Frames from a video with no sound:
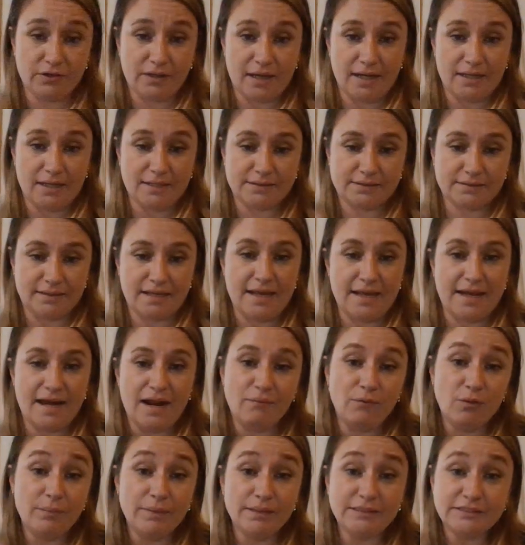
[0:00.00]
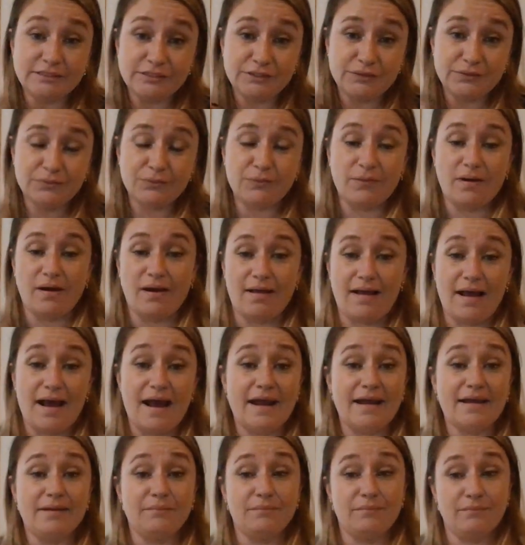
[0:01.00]
you guys, and I will miss you while
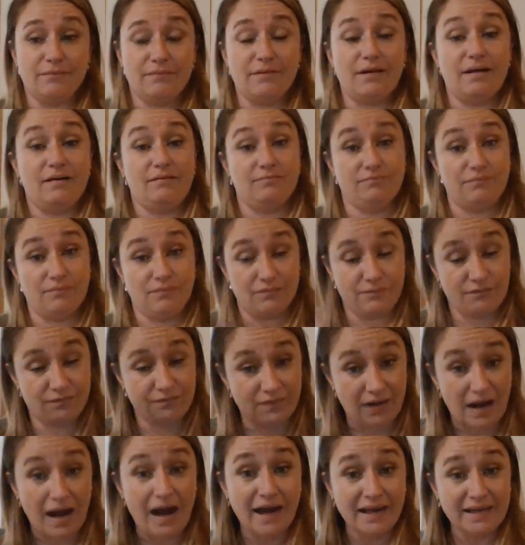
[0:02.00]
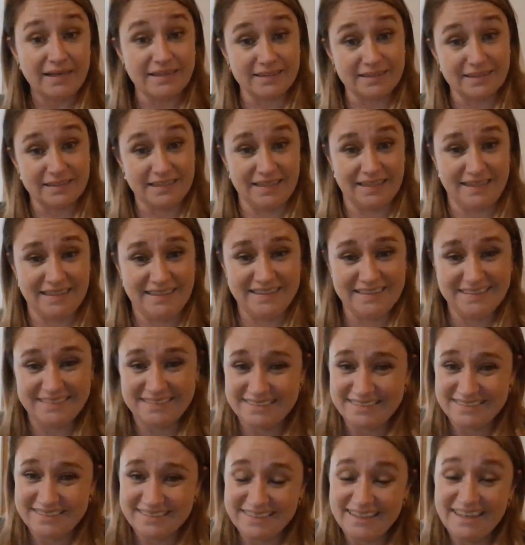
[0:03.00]
I am finally,
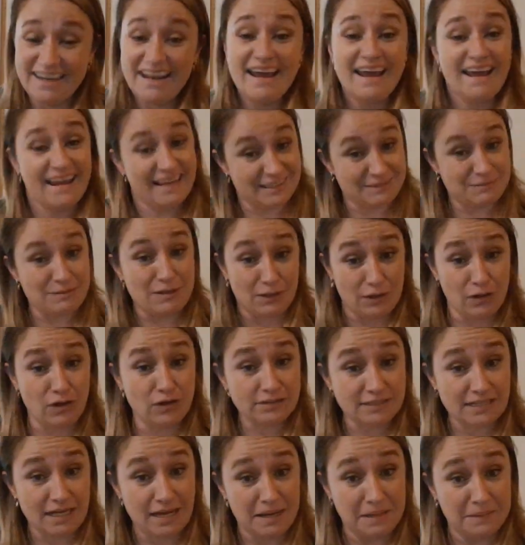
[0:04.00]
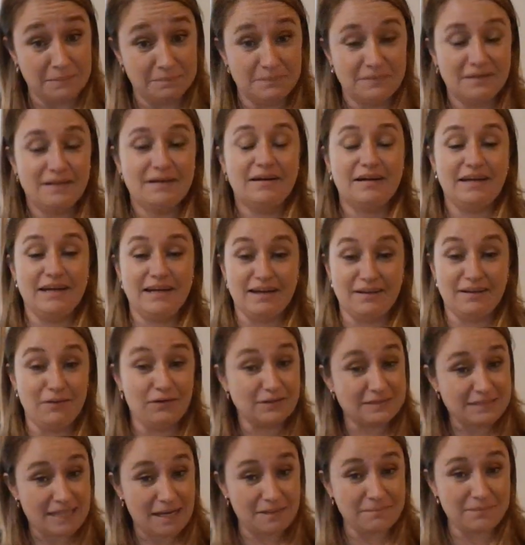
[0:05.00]
it's been a long time
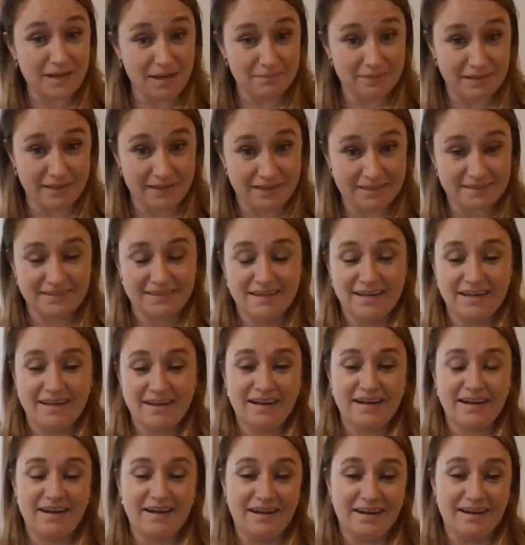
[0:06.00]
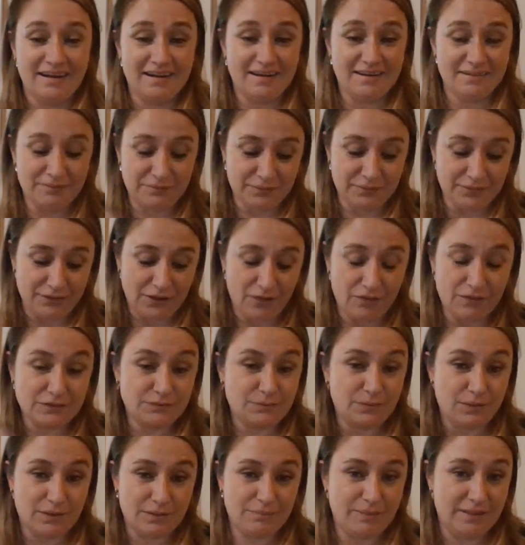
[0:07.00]
coming with all
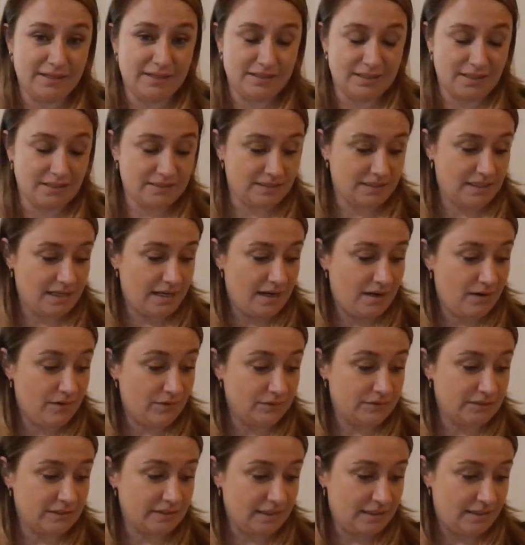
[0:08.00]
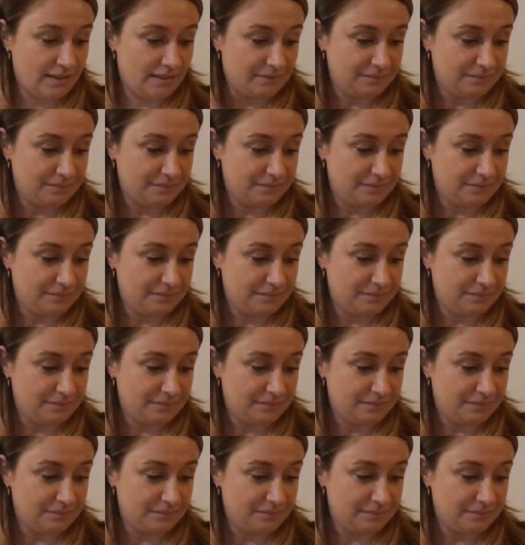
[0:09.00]
this work being done to the house,